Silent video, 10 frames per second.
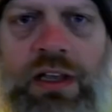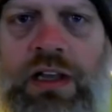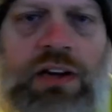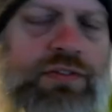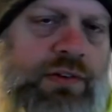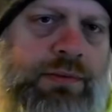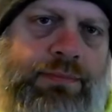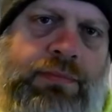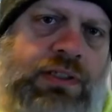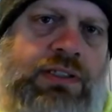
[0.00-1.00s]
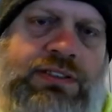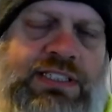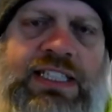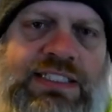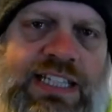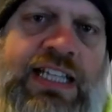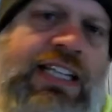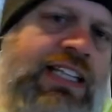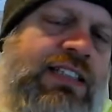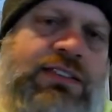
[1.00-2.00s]
from teeny
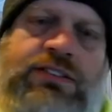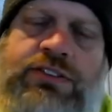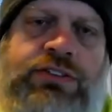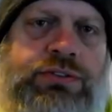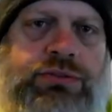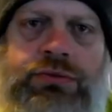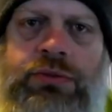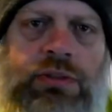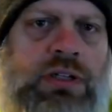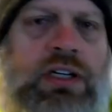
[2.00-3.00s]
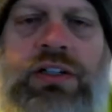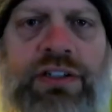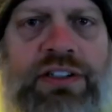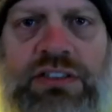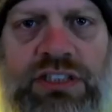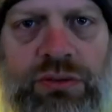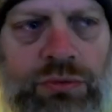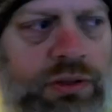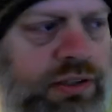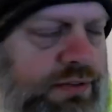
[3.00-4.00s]
tiny to 100 years
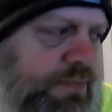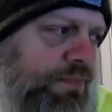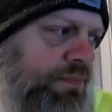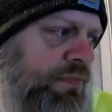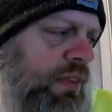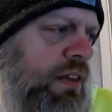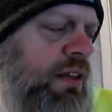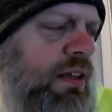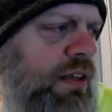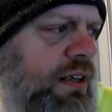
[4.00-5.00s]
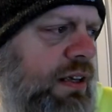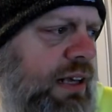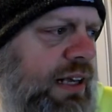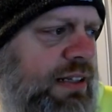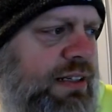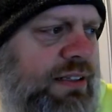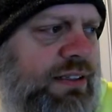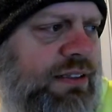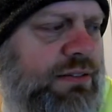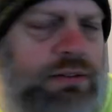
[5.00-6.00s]
old. And
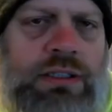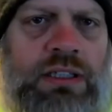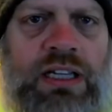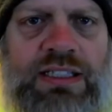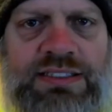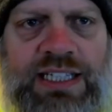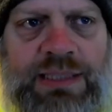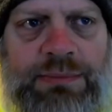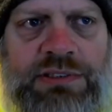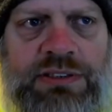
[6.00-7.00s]
a lot of times,